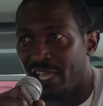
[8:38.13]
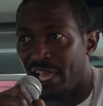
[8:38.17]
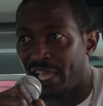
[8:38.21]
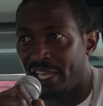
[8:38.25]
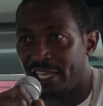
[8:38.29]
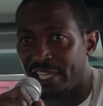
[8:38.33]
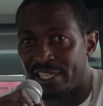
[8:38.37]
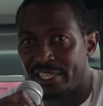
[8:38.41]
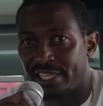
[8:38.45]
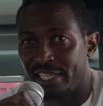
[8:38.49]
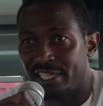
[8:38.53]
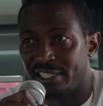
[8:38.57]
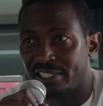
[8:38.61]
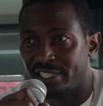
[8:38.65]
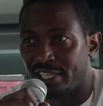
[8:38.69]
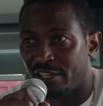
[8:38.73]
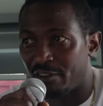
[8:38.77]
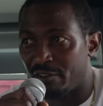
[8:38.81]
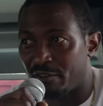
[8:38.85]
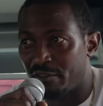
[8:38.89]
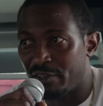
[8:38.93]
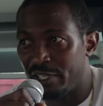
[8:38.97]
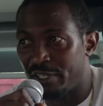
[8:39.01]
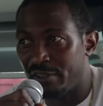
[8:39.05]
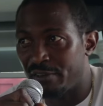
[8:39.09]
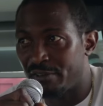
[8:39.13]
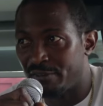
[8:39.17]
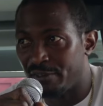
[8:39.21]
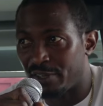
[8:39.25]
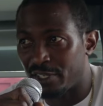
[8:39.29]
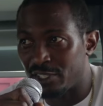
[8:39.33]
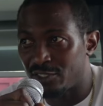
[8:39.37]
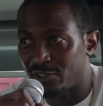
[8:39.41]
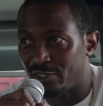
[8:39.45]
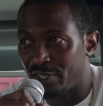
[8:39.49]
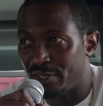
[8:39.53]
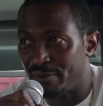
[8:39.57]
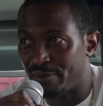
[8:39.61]
And the things that really
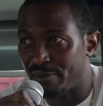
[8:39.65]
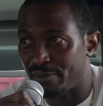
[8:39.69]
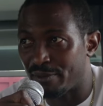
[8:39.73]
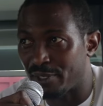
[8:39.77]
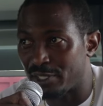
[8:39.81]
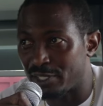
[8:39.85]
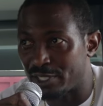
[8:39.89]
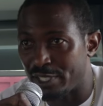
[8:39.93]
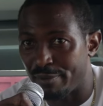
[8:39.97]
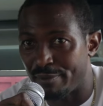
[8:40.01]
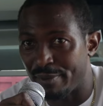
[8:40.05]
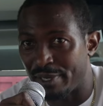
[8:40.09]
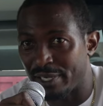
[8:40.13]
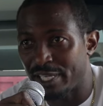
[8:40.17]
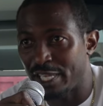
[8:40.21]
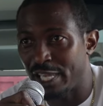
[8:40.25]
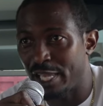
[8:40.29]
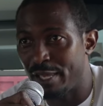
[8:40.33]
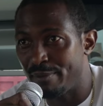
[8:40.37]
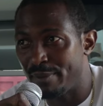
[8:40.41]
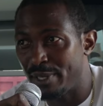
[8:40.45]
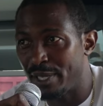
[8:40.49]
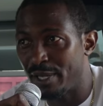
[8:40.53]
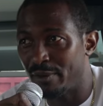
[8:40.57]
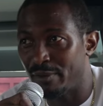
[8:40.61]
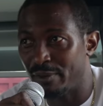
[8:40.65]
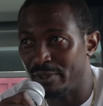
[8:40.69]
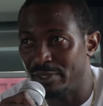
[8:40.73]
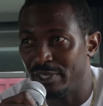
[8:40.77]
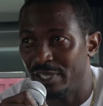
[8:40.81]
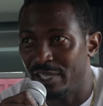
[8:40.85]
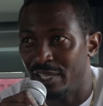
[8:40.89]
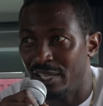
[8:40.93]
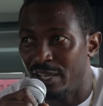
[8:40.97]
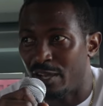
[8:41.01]
frustrated me the first time I came here when,